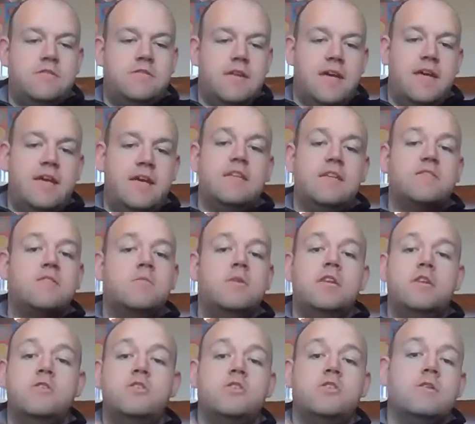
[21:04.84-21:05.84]
it, it doesn't
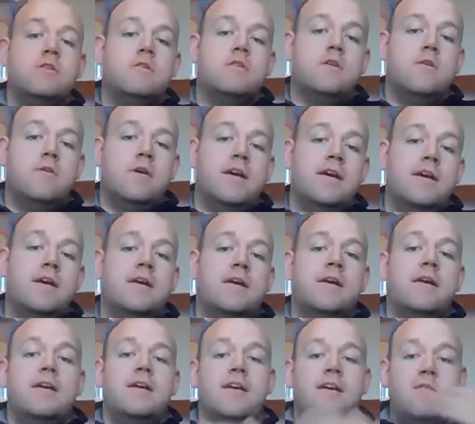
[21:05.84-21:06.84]
mean you shouldn't do it.
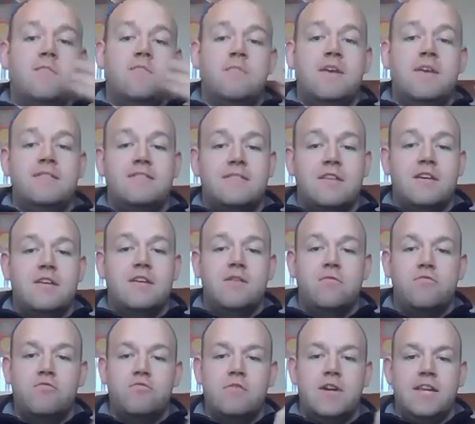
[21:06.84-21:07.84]
It means that
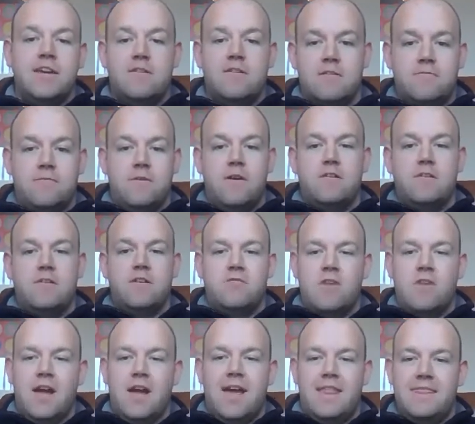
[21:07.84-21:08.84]
you've really got to focus on,
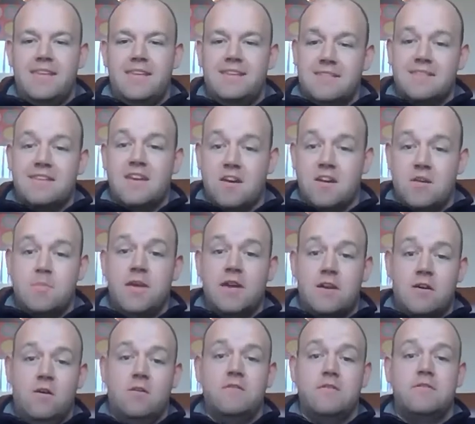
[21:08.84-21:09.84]
right, this is going to be a
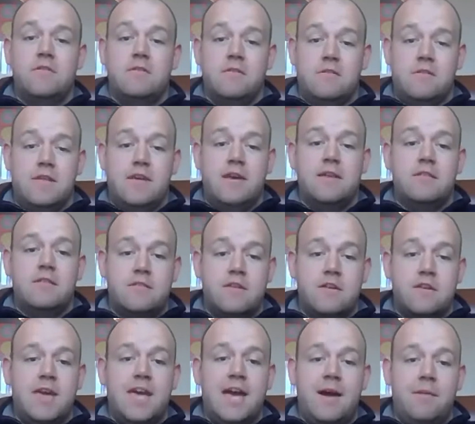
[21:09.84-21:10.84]
constant thing that's
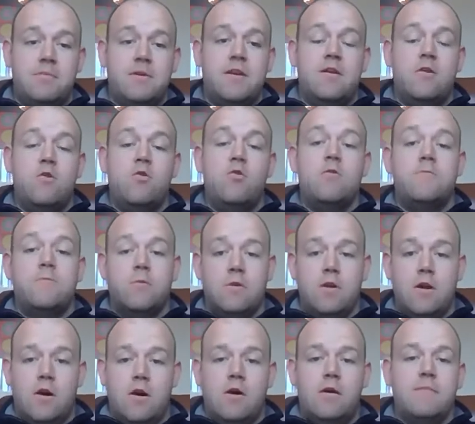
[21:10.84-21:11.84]
going to be happening an
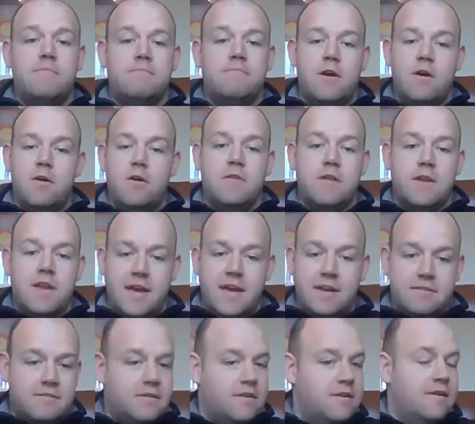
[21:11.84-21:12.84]
awful lot over the
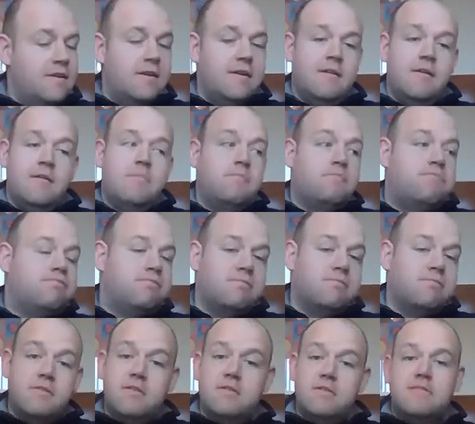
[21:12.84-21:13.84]
next
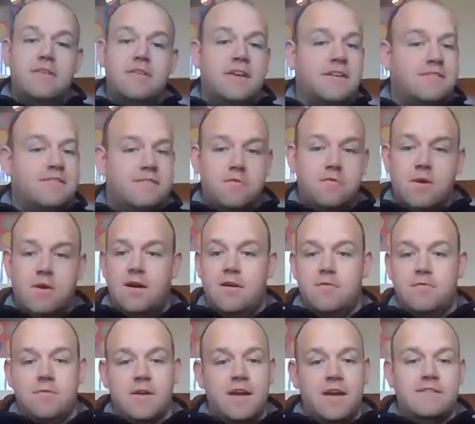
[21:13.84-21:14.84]
6,
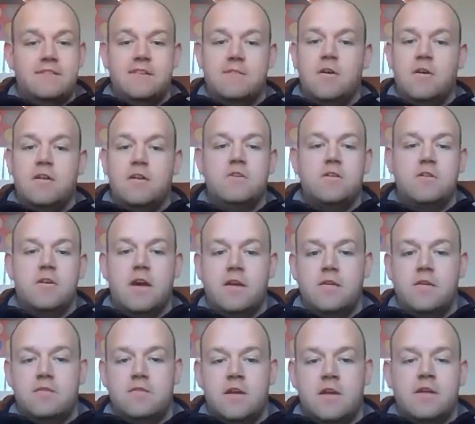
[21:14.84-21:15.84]
12, 18 months, who
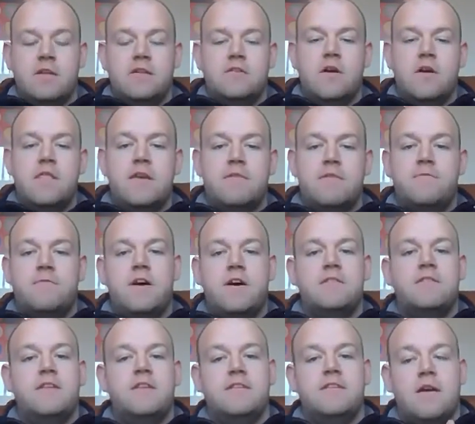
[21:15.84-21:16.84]
knows. So I think
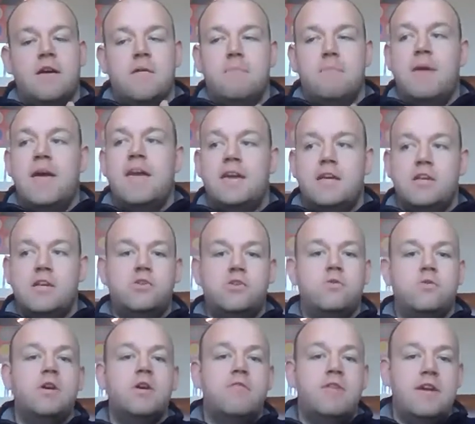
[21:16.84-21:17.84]
firstly it's making
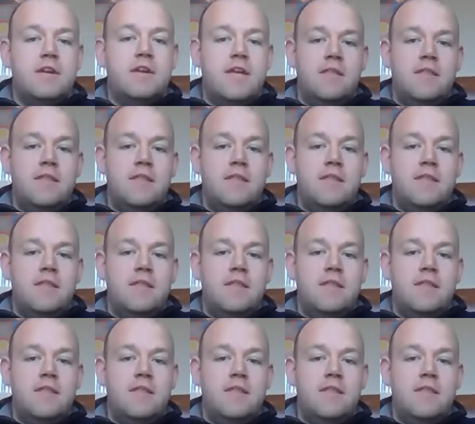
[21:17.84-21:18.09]
sure you're